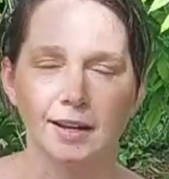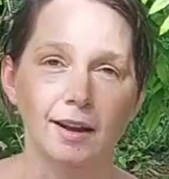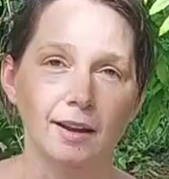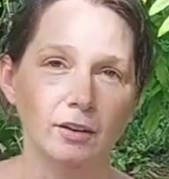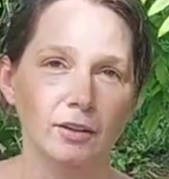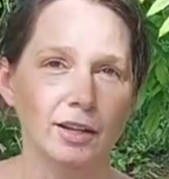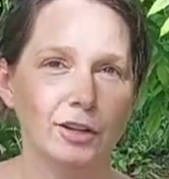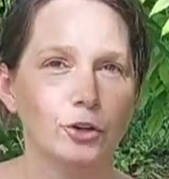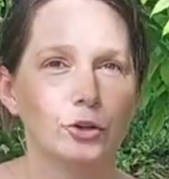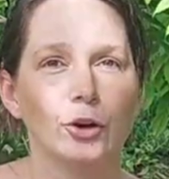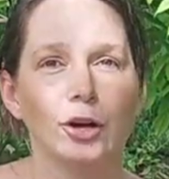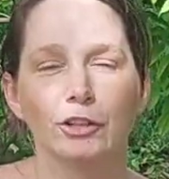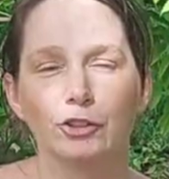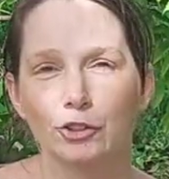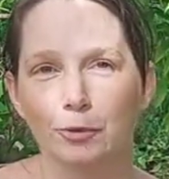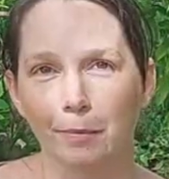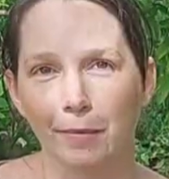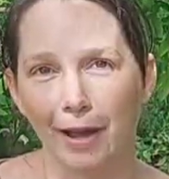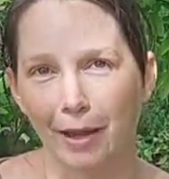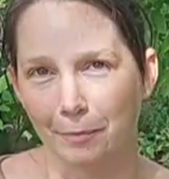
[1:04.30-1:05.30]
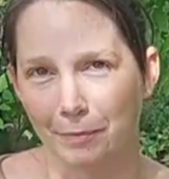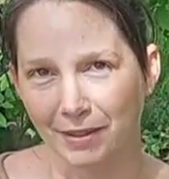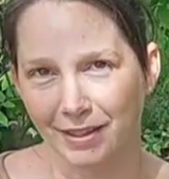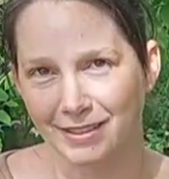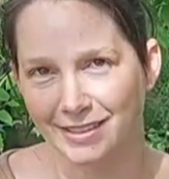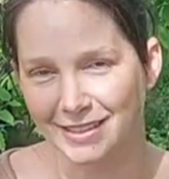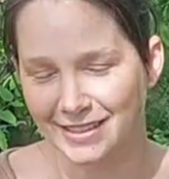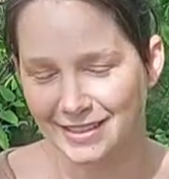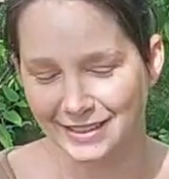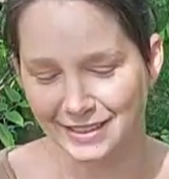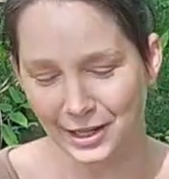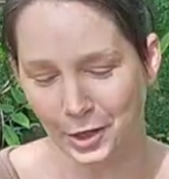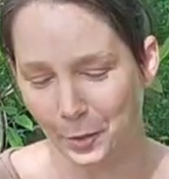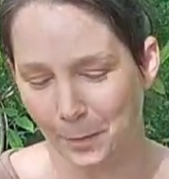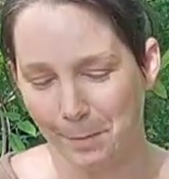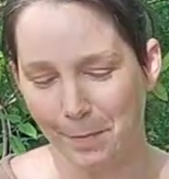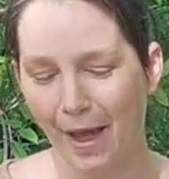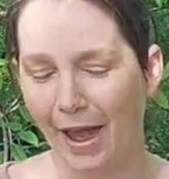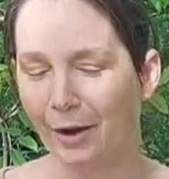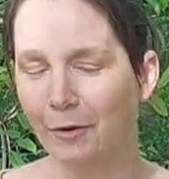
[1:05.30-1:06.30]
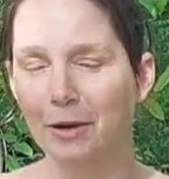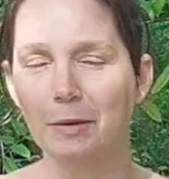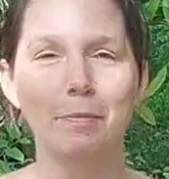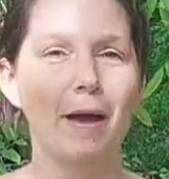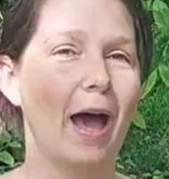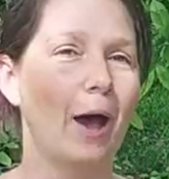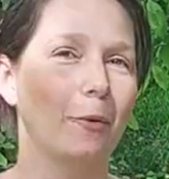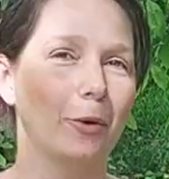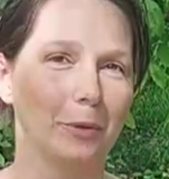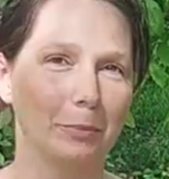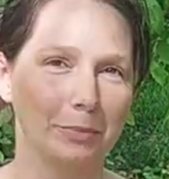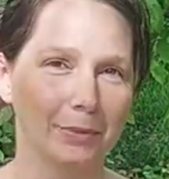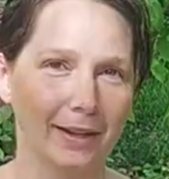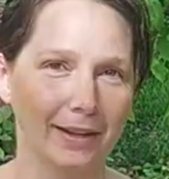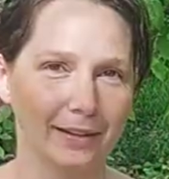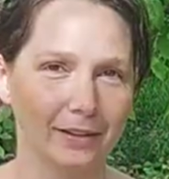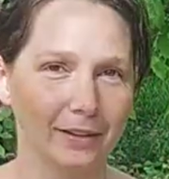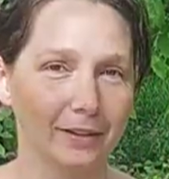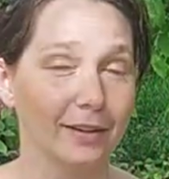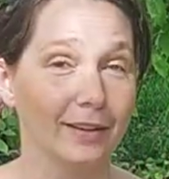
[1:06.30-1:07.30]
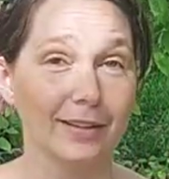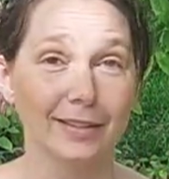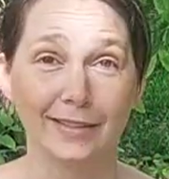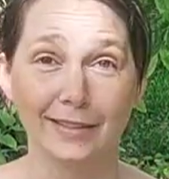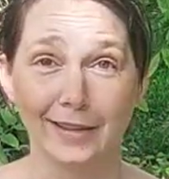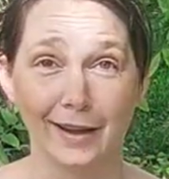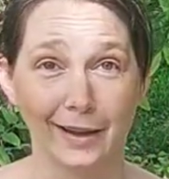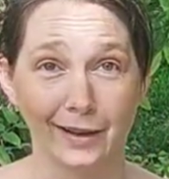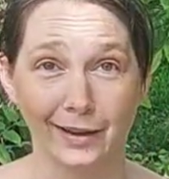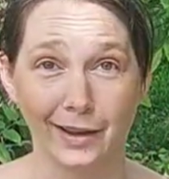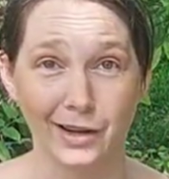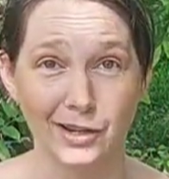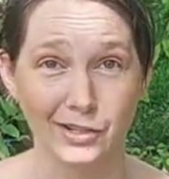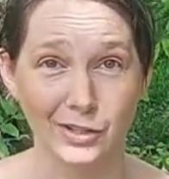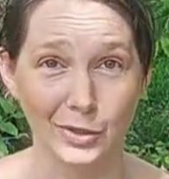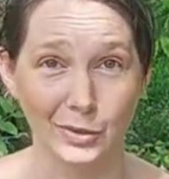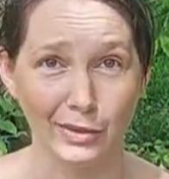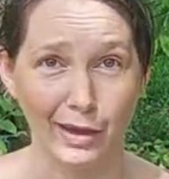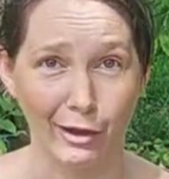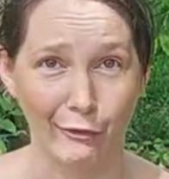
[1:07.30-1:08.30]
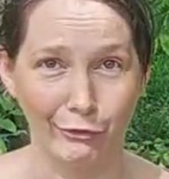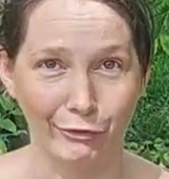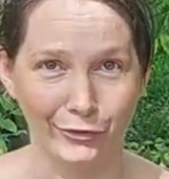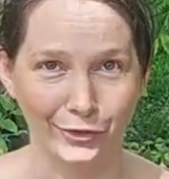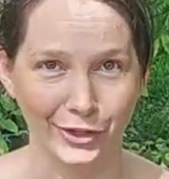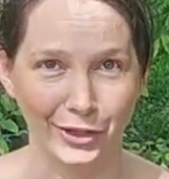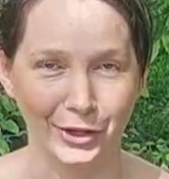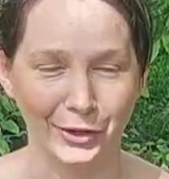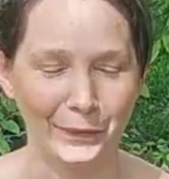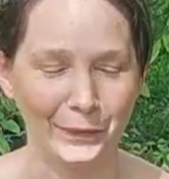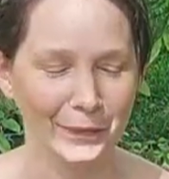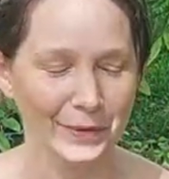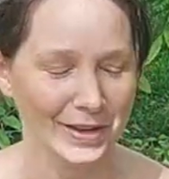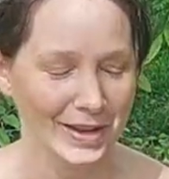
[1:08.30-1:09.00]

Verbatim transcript: And I already crushed mine because this little battery powered blender is not gonna do that for you.